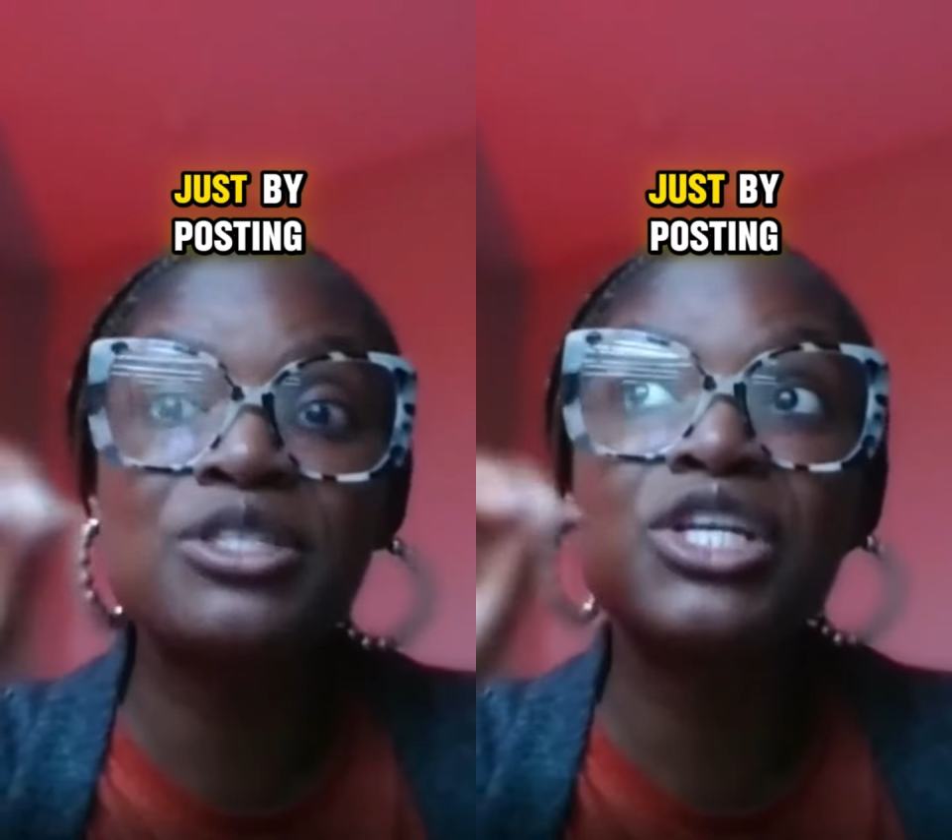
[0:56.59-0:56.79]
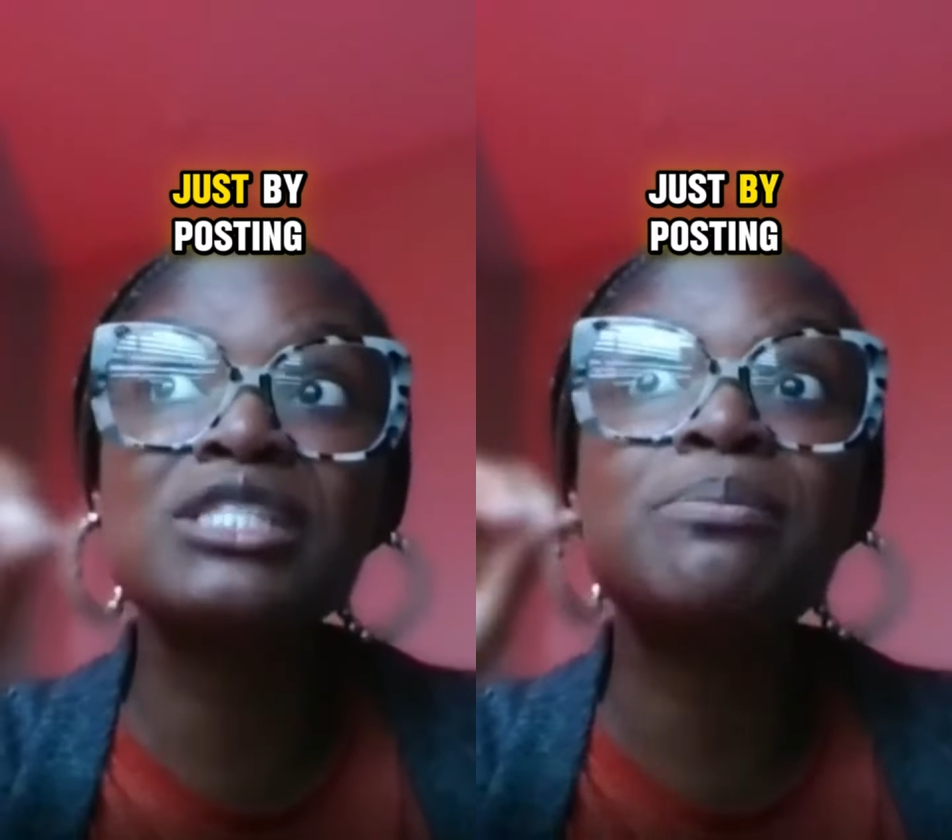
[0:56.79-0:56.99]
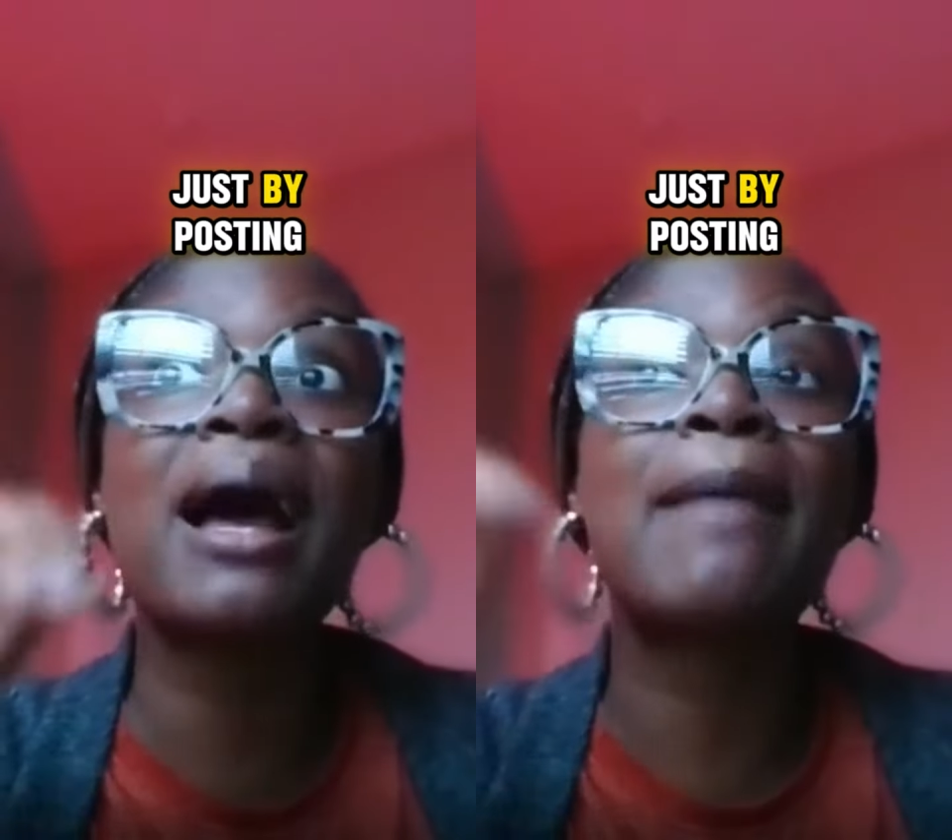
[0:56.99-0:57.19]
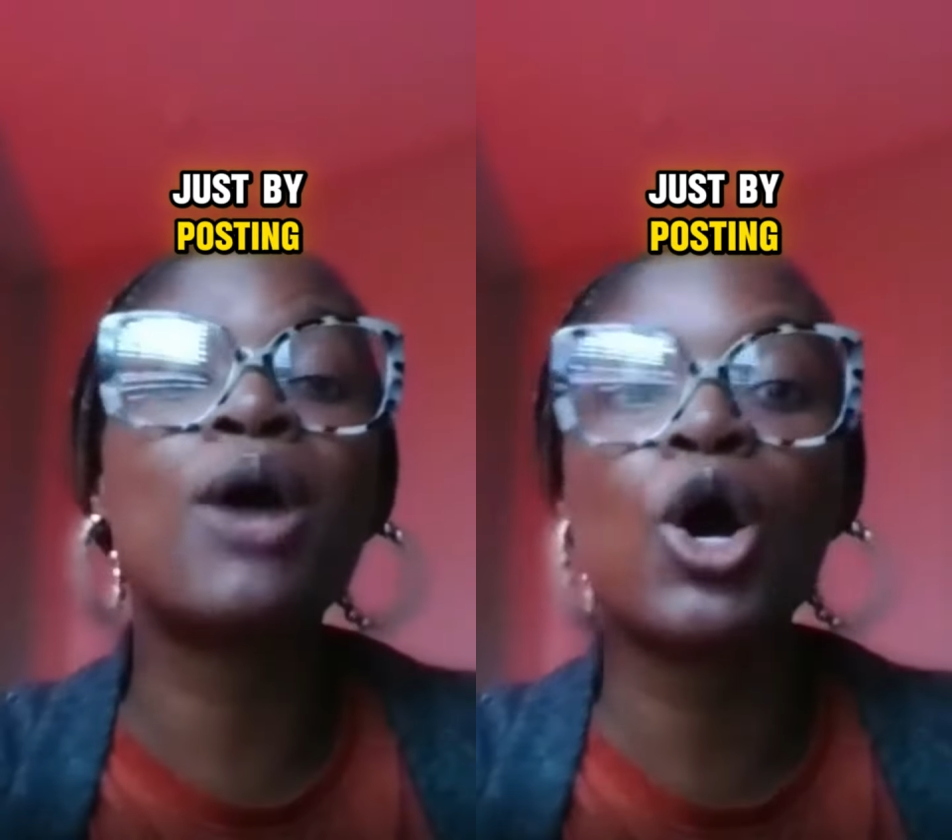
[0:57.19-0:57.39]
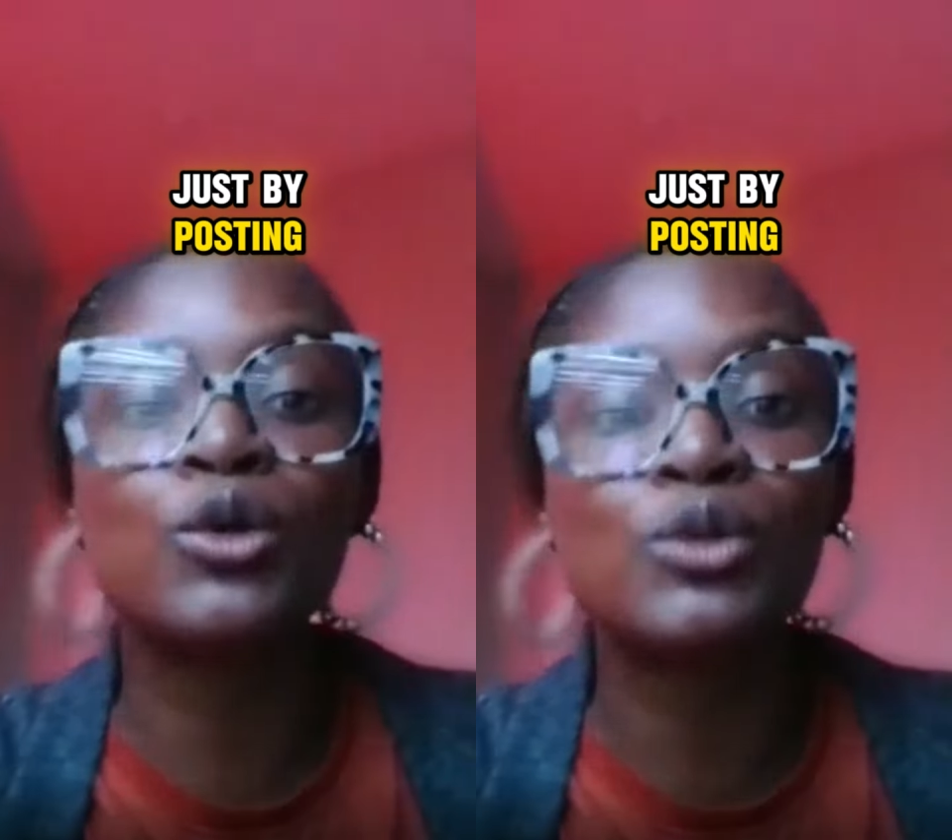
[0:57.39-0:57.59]
just by
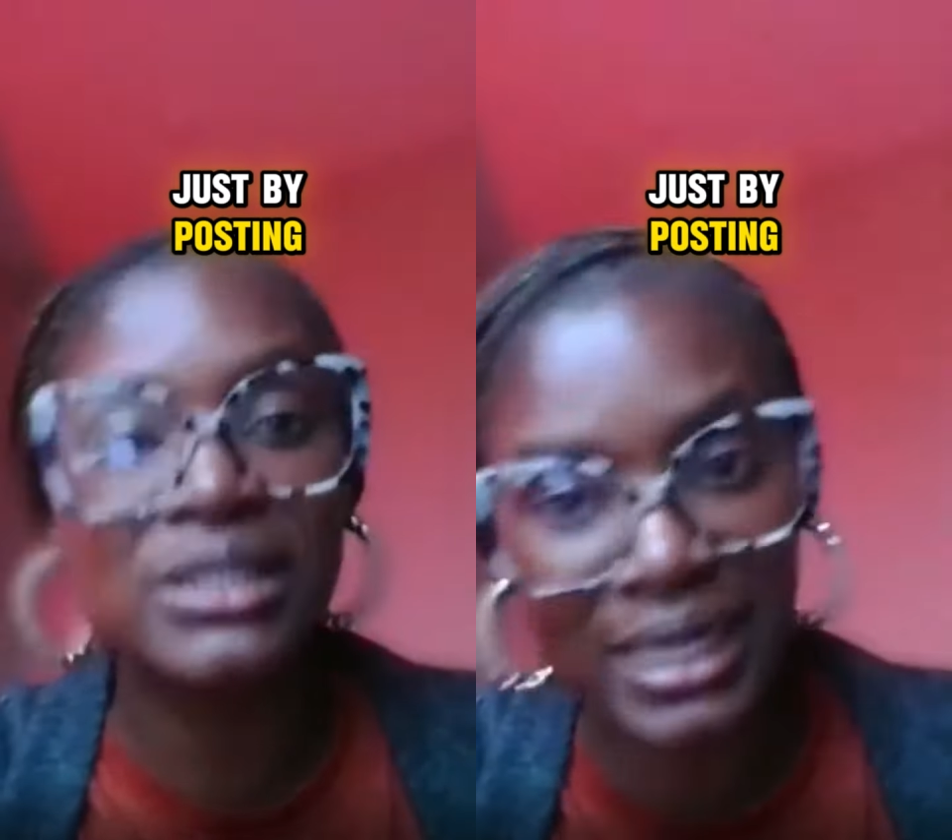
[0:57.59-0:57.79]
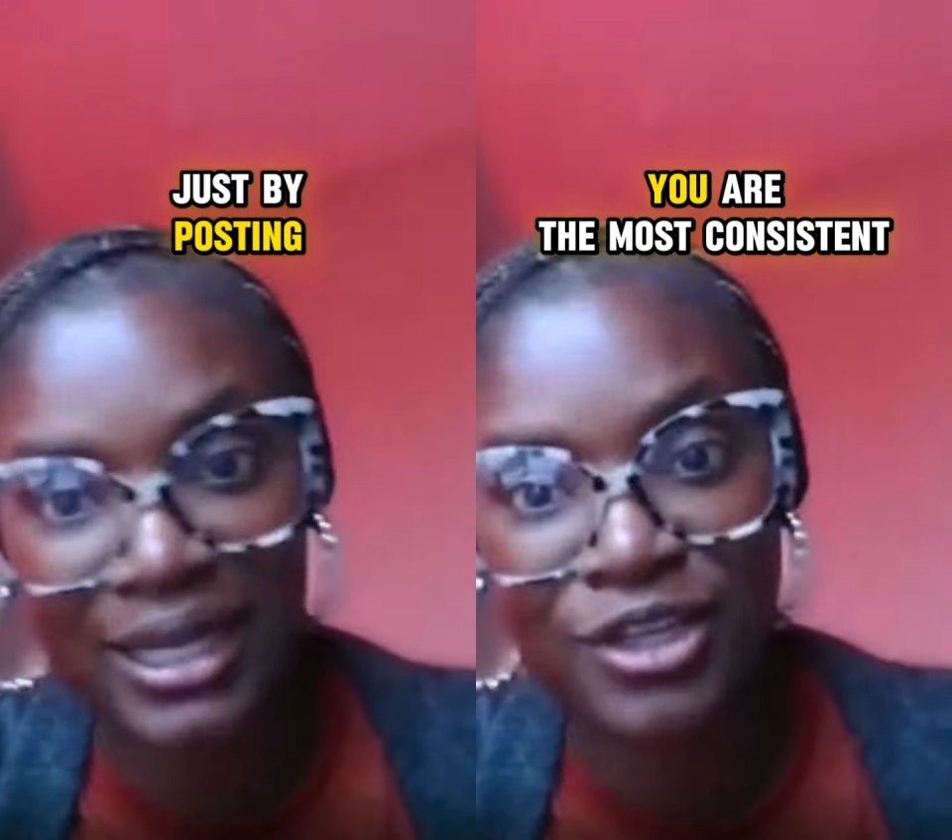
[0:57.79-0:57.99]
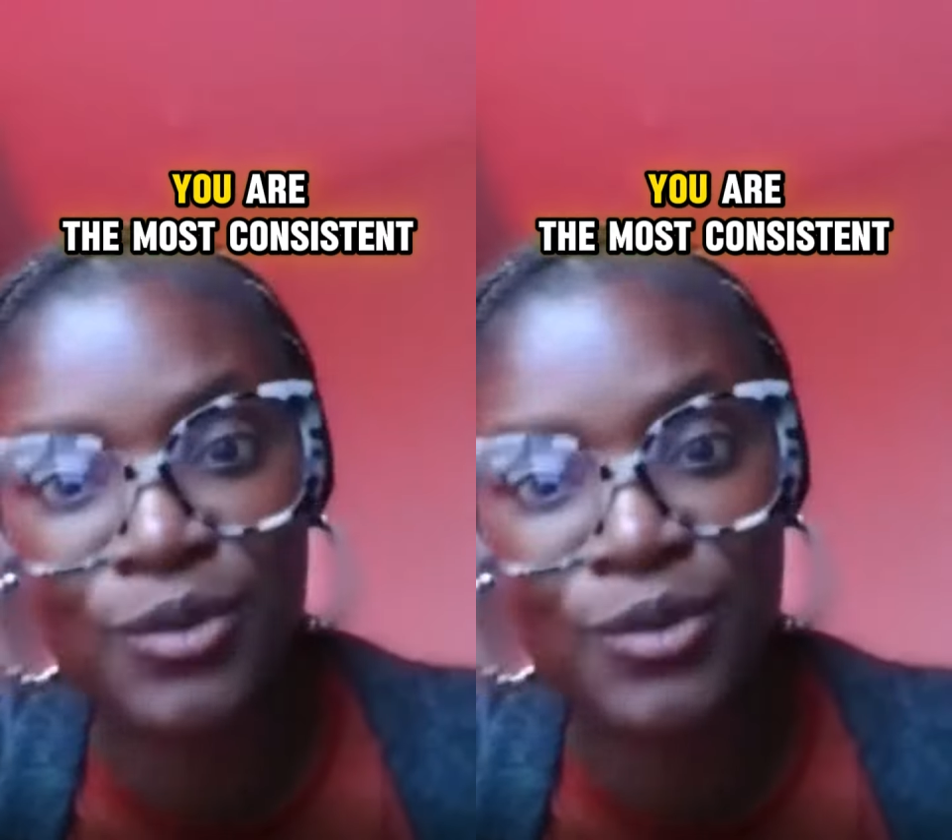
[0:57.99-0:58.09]
posting.